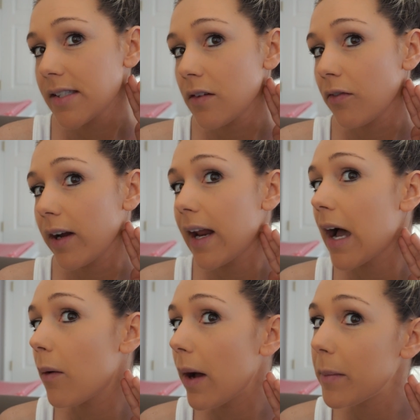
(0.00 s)
As of right
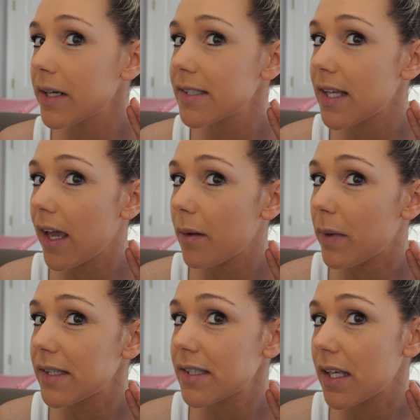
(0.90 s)
now, I'm gonna say my